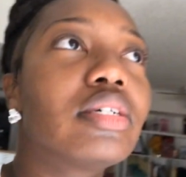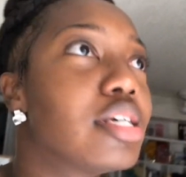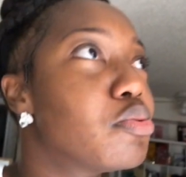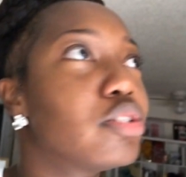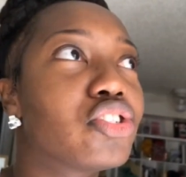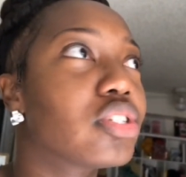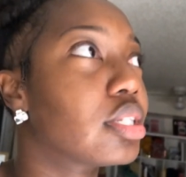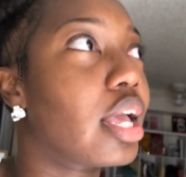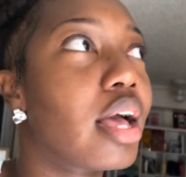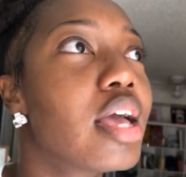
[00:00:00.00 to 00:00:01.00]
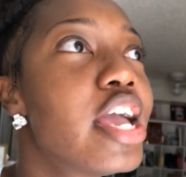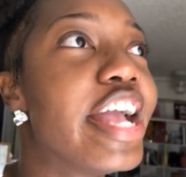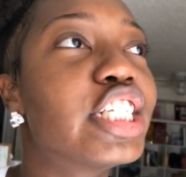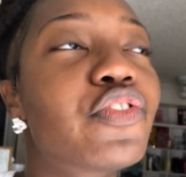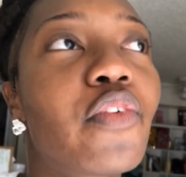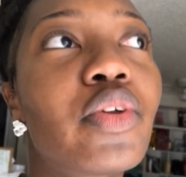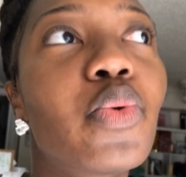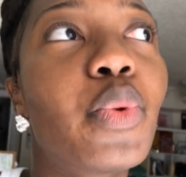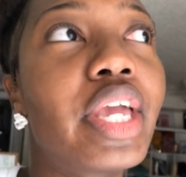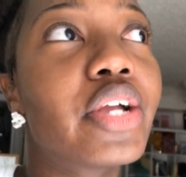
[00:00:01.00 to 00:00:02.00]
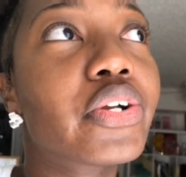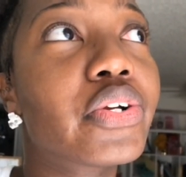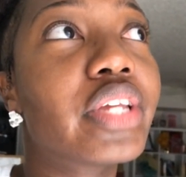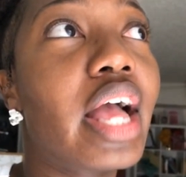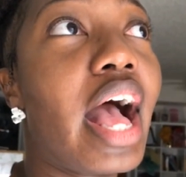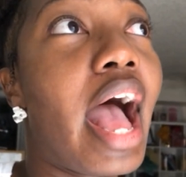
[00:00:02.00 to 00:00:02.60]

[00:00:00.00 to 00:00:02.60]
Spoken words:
it was just, yeah, it just felt really weird.